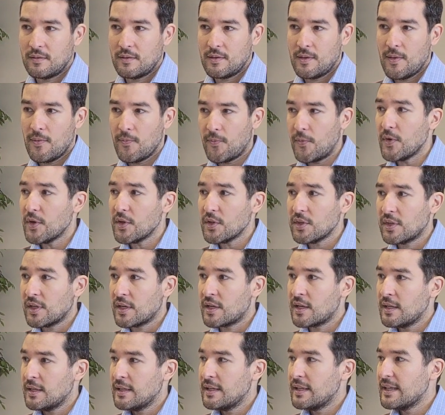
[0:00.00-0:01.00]

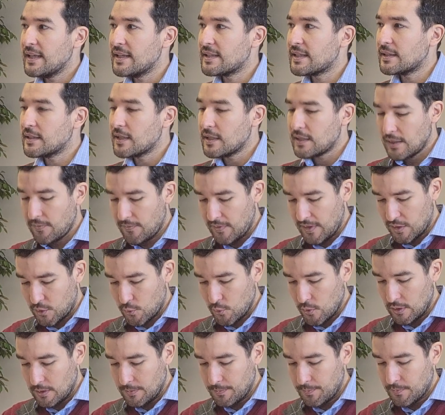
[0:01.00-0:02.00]
Werther is an
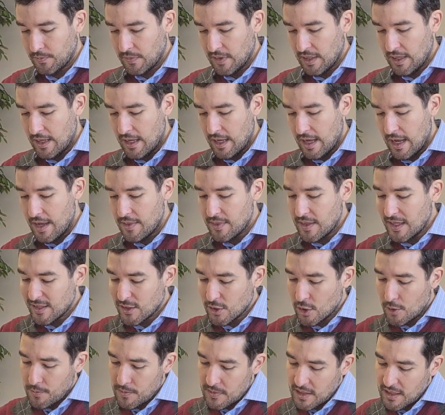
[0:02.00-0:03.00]
individual, and that's
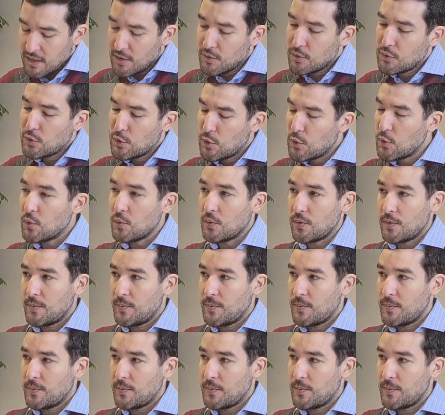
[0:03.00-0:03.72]
something new.